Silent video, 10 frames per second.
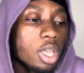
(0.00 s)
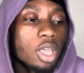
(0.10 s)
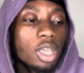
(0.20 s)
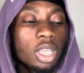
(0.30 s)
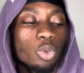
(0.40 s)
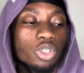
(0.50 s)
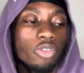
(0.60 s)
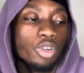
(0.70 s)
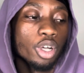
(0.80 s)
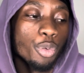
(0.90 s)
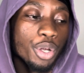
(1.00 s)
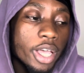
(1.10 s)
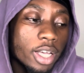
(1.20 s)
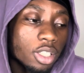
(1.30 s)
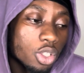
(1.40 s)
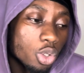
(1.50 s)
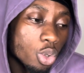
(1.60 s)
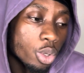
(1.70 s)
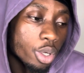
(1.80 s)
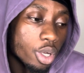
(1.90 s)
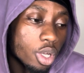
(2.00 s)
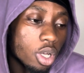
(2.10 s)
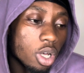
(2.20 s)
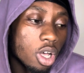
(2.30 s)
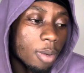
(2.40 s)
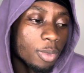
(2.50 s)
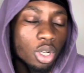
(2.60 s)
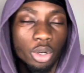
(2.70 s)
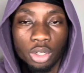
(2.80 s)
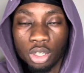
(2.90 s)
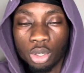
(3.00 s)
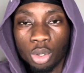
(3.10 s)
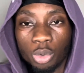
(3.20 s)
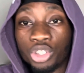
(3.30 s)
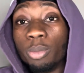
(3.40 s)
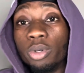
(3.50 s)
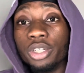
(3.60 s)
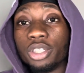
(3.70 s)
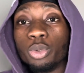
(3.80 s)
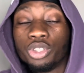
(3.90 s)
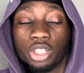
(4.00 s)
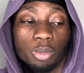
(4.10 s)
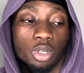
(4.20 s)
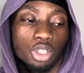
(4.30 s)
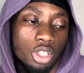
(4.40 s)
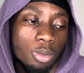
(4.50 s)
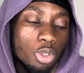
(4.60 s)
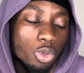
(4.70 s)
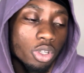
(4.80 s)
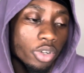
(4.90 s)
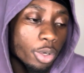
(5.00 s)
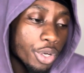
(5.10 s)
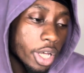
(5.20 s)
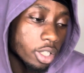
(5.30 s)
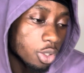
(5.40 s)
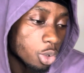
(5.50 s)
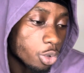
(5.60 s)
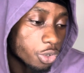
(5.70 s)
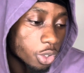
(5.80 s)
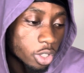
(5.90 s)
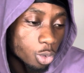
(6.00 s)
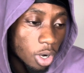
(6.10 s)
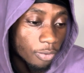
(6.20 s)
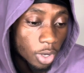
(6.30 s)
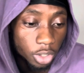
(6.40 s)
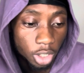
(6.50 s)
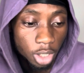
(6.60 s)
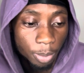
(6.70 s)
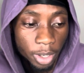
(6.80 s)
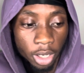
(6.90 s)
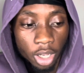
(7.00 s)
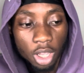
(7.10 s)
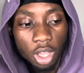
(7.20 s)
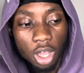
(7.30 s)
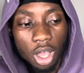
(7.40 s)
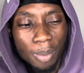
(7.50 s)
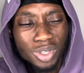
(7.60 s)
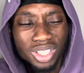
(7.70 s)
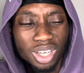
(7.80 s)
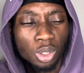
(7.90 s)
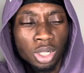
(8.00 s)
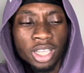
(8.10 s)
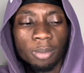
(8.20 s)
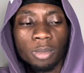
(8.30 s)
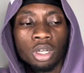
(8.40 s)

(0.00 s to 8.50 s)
he was over here reacting to it. You know, the dude, G Bush, it was G Bush. G Bush was over here reacting to it. So this is where I found the clip at. It's a quick